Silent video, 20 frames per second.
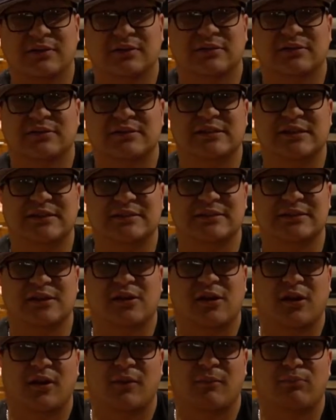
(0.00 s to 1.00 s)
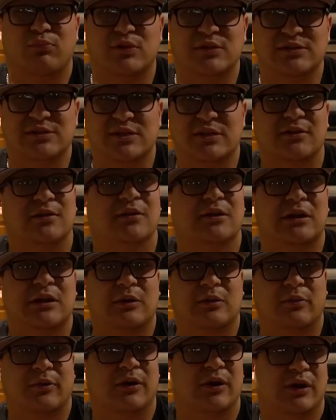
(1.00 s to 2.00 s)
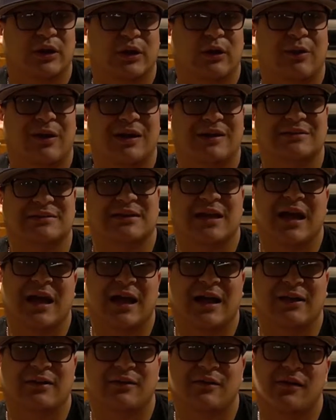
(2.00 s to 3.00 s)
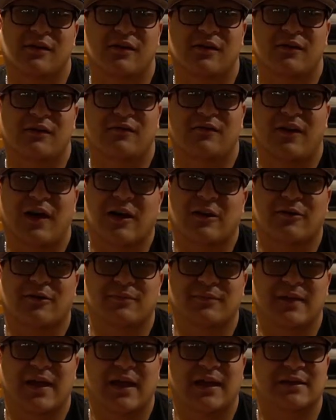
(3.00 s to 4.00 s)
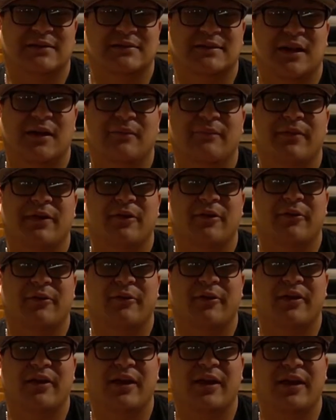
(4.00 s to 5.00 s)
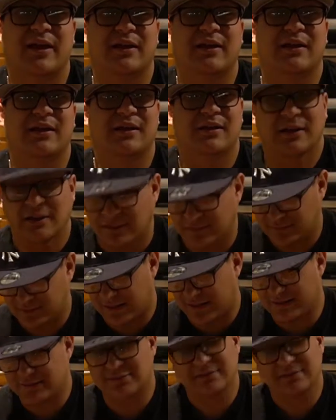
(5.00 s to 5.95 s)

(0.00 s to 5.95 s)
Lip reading: seasoning on a brisket, we're gonna go outside, fire up the XL baby green egg, let